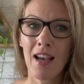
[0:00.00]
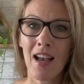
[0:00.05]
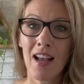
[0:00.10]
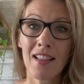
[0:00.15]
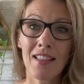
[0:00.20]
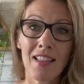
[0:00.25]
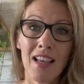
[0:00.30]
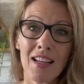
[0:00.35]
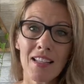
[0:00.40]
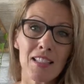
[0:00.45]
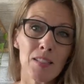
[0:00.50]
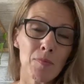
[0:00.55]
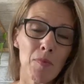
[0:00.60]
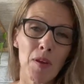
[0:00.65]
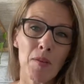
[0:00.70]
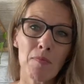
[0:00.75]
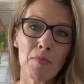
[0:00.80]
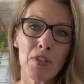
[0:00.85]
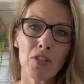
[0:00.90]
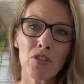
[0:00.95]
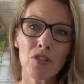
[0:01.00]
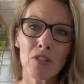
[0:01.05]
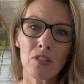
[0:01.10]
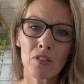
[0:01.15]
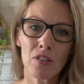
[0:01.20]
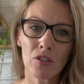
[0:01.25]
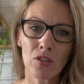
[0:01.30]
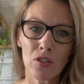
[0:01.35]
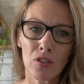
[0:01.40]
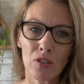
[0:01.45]
And that is my
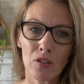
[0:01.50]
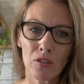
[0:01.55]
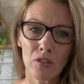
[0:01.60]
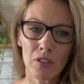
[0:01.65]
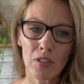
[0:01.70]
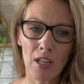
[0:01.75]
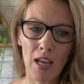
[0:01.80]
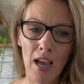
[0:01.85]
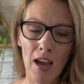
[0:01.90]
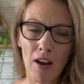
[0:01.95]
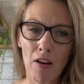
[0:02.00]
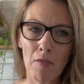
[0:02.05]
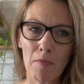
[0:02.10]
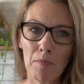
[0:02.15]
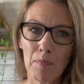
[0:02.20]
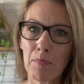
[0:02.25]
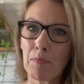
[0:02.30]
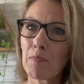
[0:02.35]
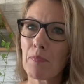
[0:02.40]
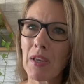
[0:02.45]
mission, to help